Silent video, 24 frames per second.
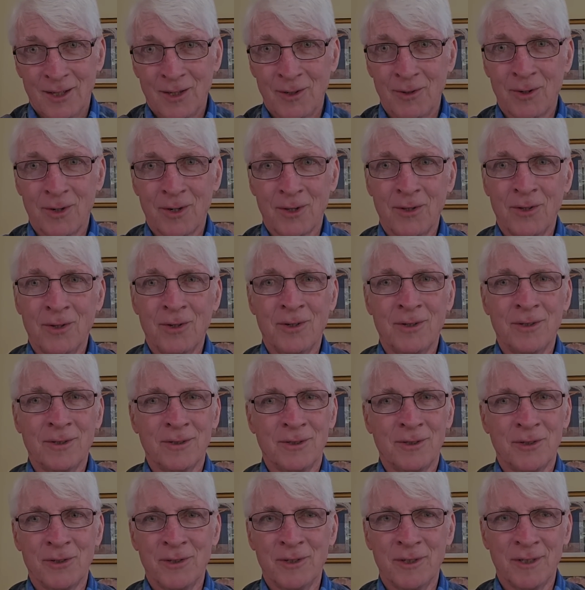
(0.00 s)
what a long
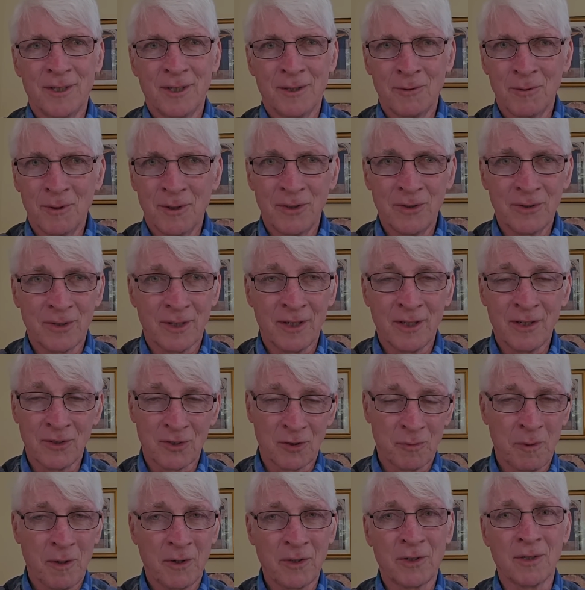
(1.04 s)
journey that was, and how
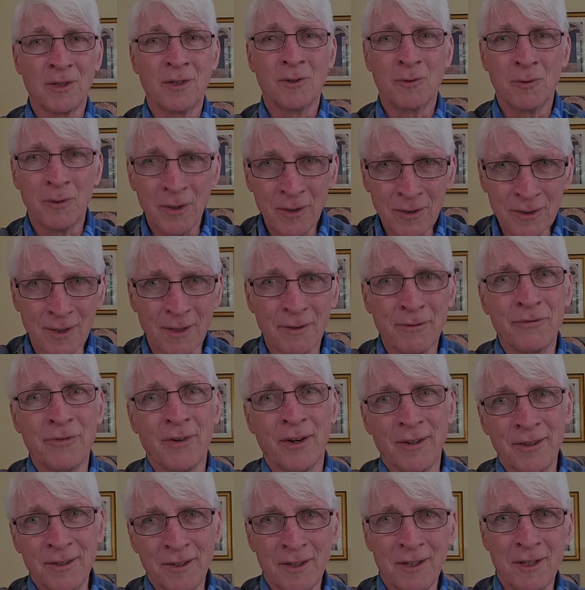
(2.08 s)
special it was that
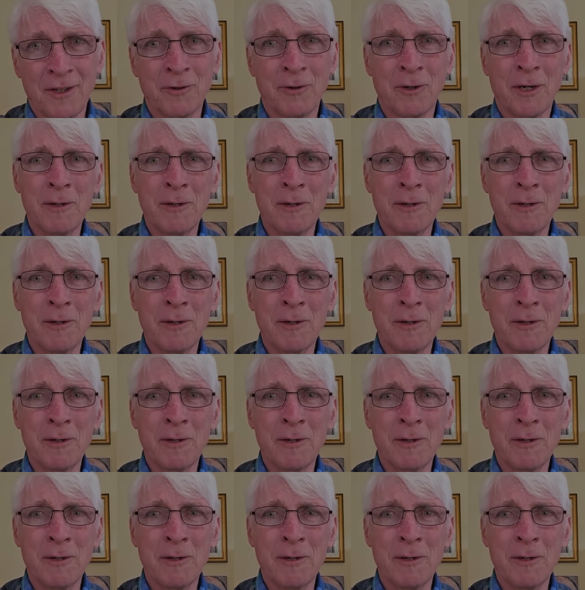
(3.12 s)
finally they were